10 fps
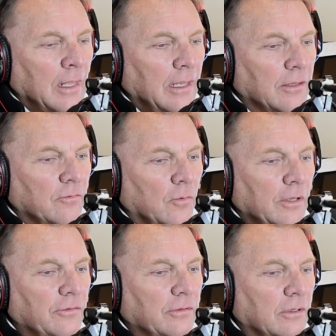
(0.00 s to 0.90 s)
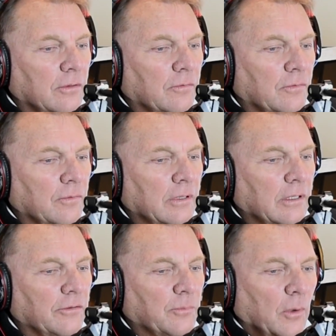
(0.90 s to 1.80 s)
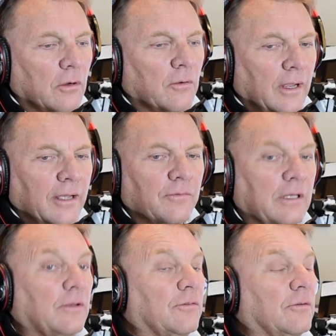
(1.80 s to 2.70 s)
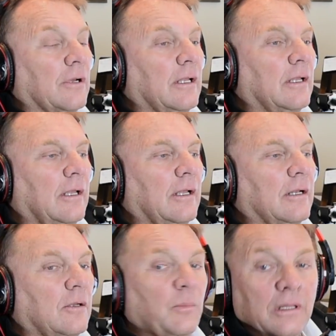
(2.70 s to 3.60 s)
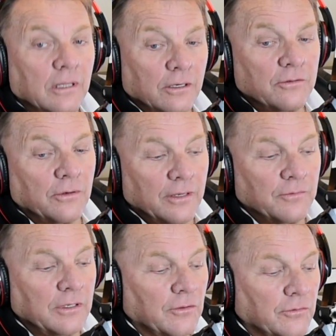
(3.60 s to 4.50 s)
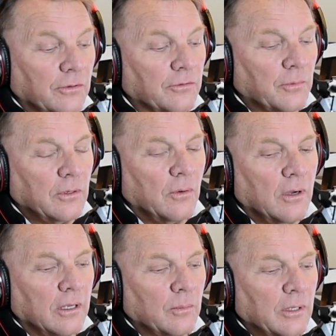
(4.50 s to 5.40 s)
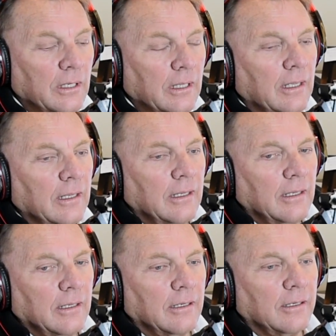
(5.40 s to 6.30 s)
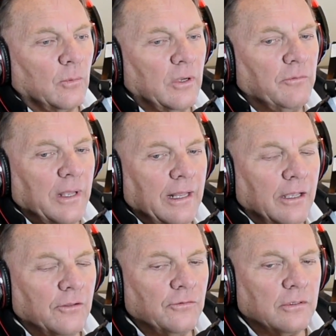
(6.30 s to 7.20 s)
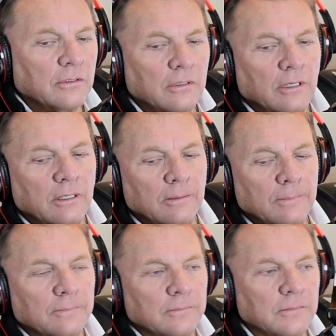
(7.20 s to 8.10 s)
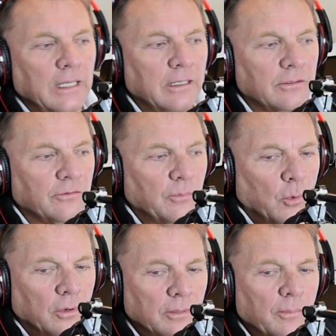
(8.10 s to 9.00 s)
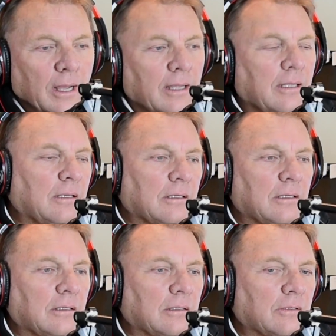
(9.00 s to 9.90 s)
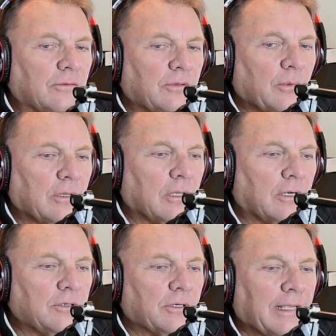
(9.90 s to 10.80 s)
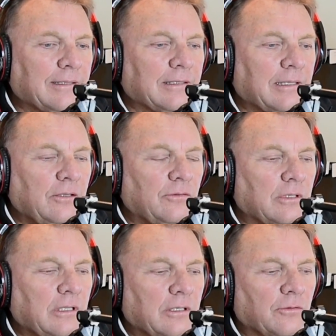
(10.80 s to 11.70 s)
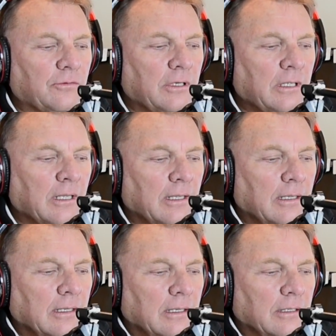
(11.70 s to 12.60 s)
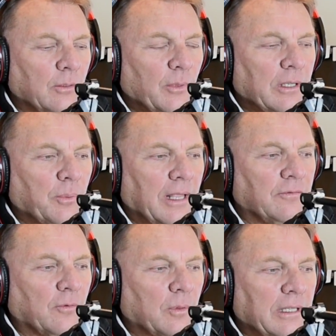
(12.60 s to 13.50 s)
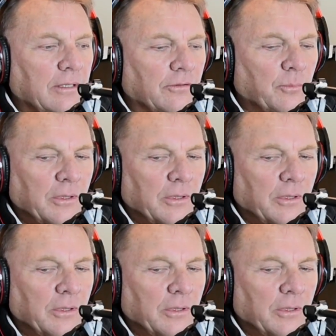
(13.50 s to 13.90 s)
and the voice of the small craft industry. And it could be a large craft industry as we go on. But we've been asked and supported by some of the larger entities in the industry to be a platform to get this